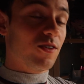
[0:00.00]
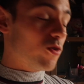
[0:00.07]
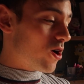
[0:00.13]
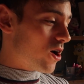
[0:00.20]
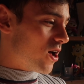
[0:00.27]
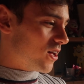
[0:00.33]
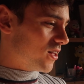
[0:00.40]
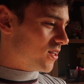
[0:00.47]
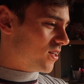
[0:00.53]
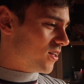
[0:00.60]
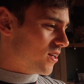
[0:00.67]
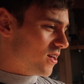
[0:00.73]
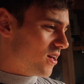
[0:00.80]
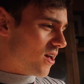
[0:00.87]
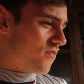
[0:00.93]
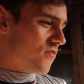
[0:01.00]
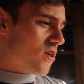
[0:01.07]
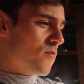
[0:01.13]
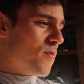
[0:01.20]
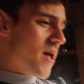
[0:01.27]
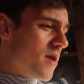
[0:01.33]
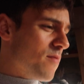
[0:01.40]
What? Robbie. Have
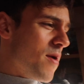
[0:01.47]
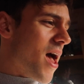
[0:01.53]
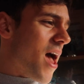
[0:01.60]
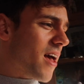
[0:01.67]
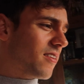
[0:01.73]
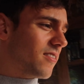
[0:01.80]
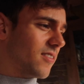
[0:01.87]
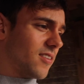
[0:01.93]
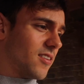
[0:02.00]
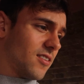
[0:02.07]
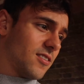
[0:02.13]
you made a mess?